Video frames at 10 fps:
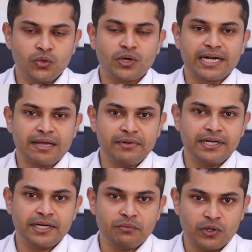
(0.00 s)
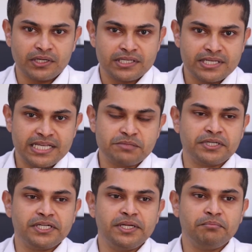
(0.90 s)
to contaminated waters,
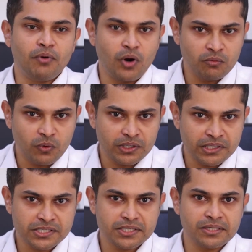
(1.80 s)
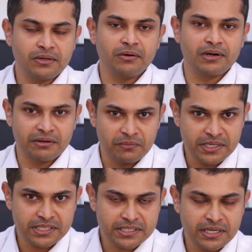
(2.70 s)
especially pond waters or
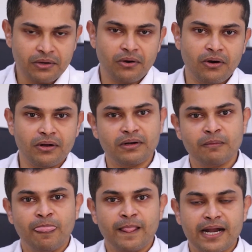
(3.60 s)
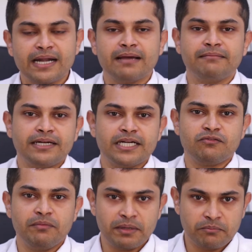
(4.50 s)
rivers or contaminated
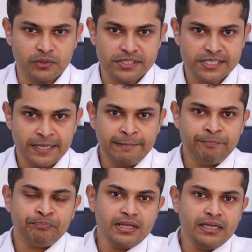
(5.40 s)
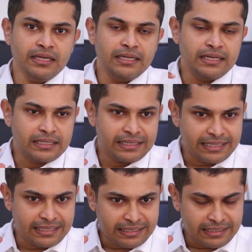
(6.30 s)
swimming pools.
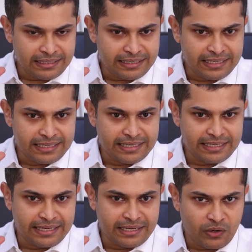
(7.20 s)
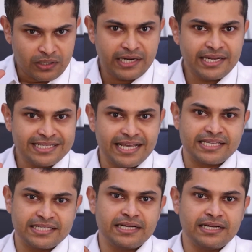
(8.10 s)
The otitis
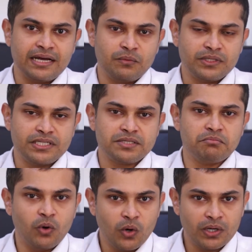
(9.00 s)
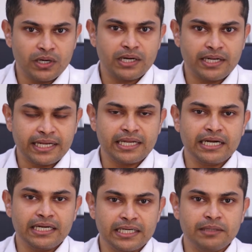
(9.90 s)
externa, which is more
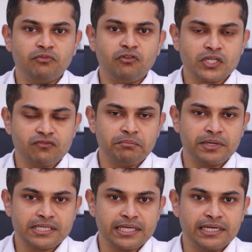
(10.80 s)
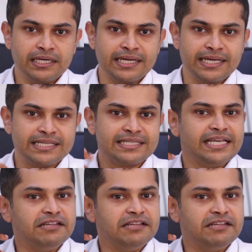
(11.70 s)
technical term for swimmer's ear, is the